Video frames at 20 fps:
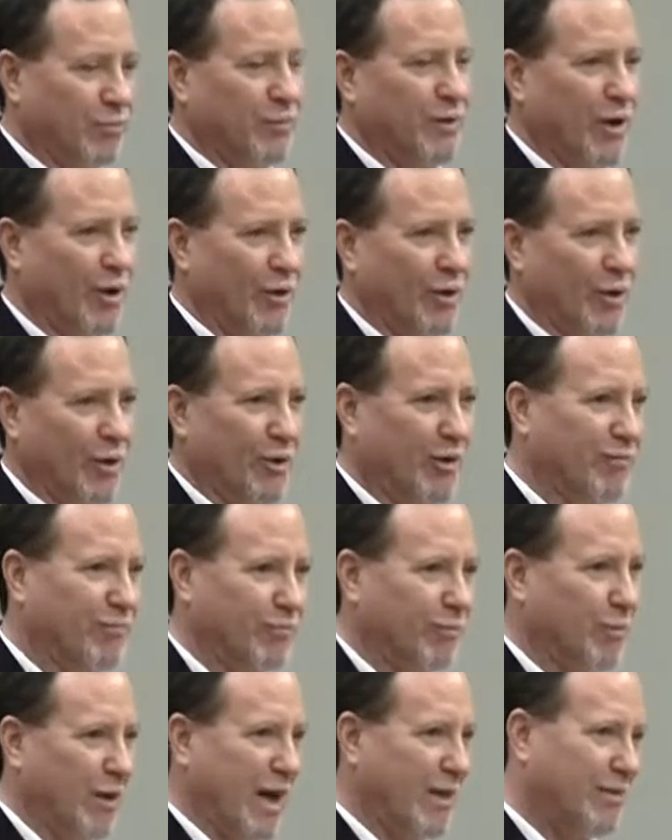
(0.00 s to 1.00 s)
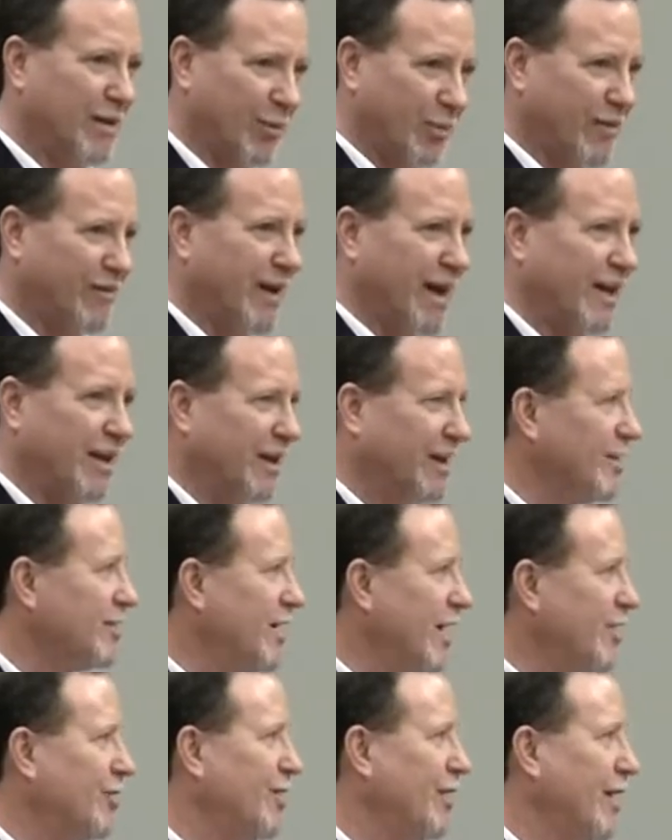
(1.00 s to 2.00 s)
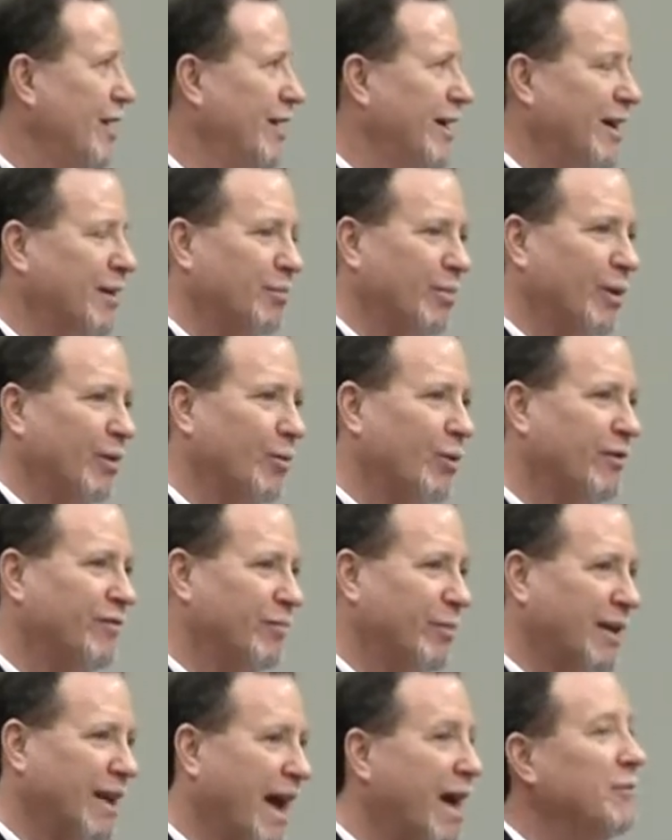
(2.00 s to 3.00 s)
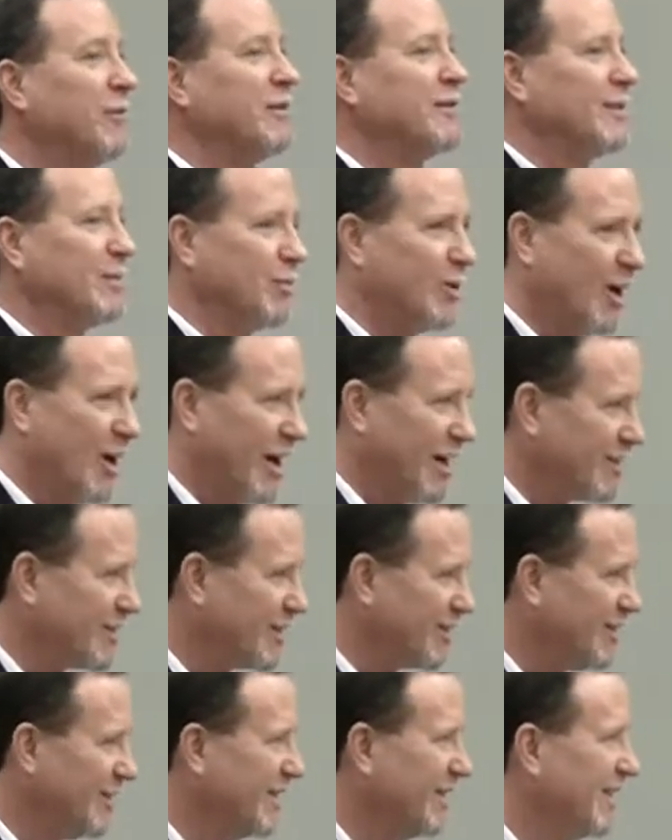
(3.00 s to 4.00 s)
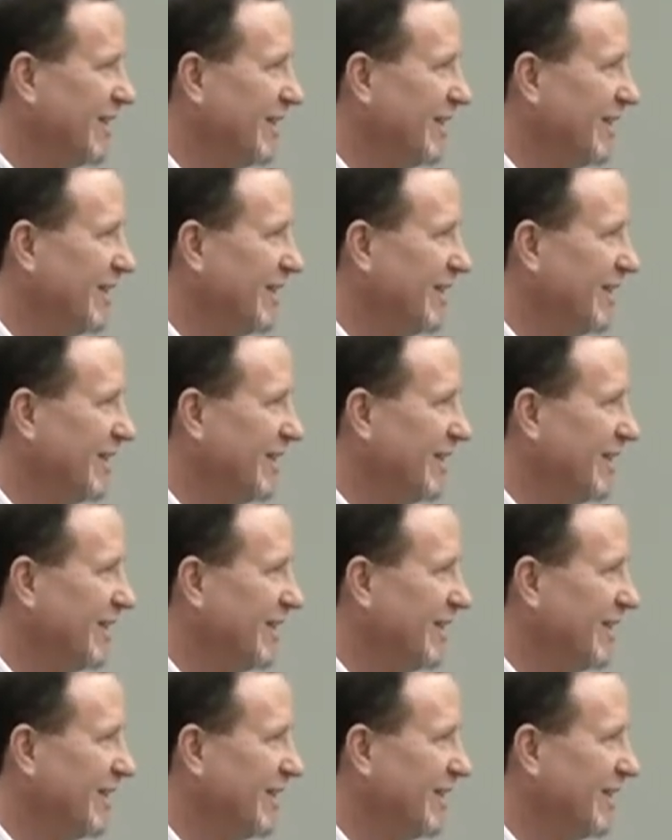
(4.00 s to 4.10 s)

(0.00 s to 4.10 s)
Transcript: don't know that we've had a discussion on that, but we've been having some talks.